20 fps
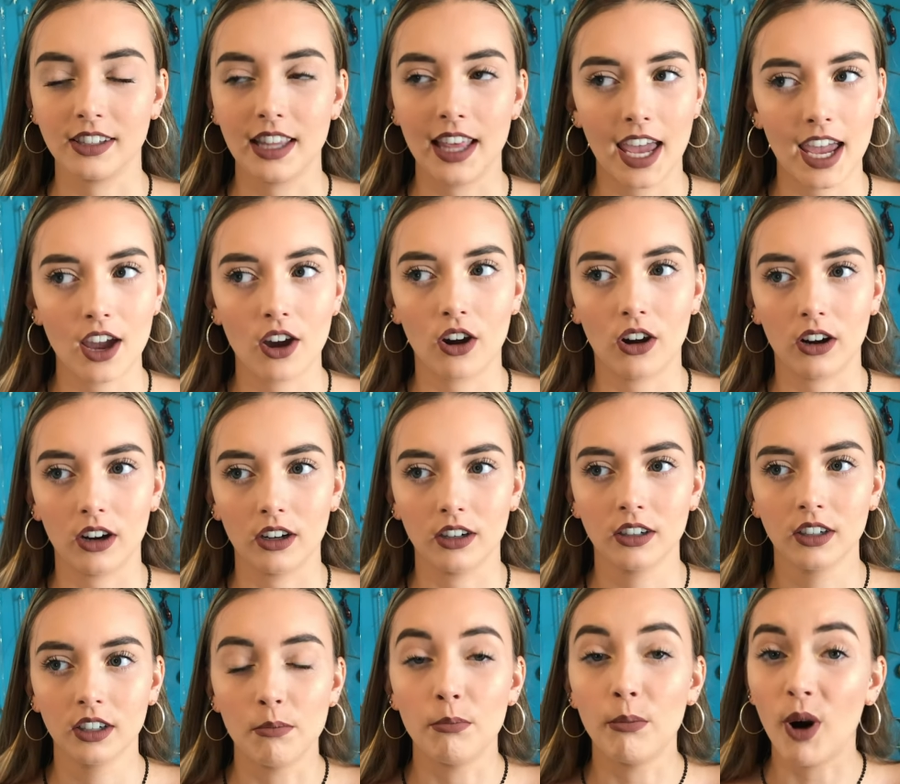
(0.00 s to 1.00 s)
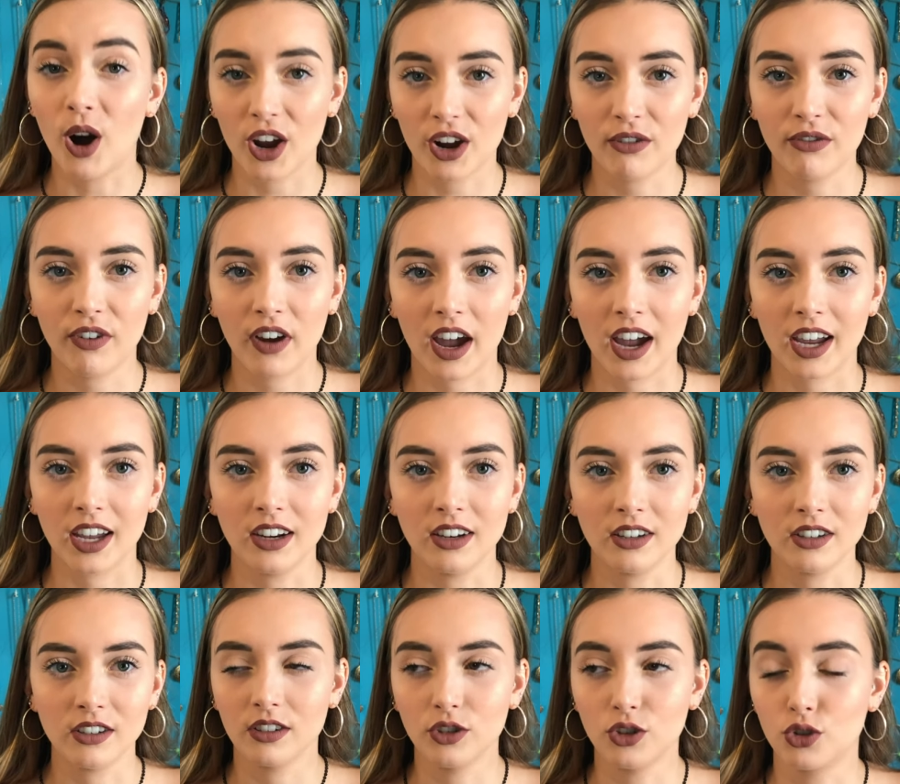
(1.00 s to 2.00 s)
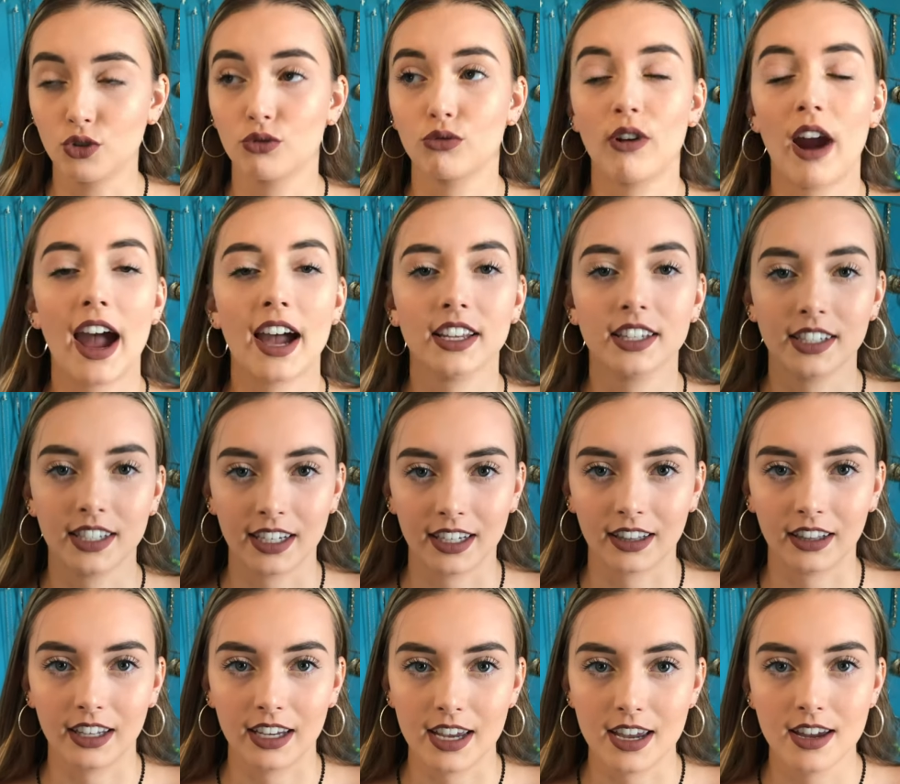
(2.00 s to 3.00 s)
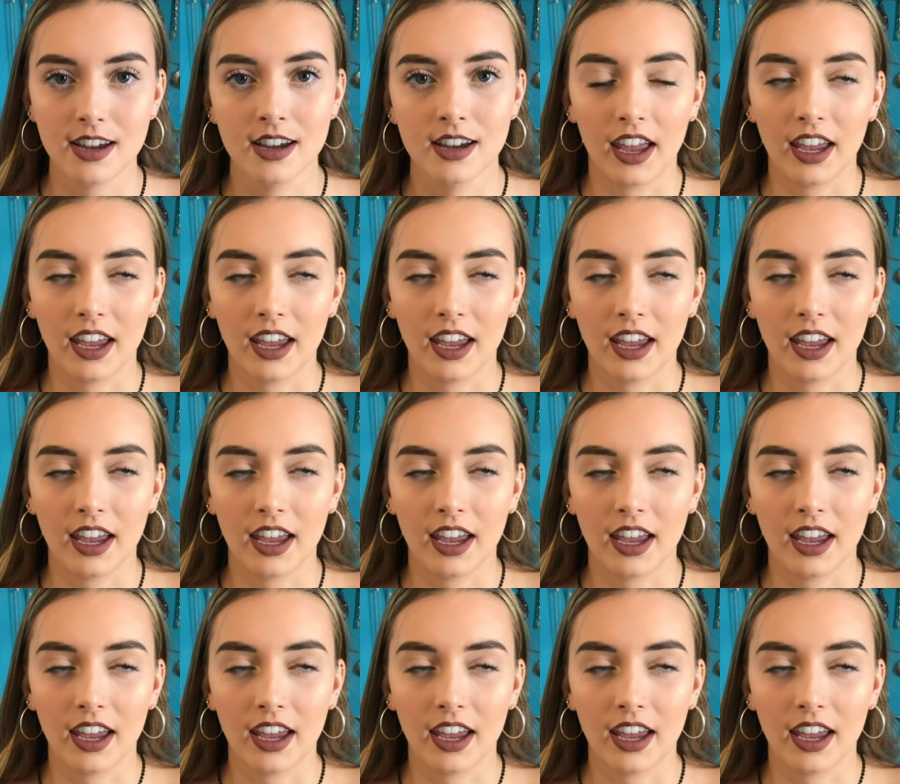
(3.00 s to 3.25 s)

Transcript: They are modified drastically.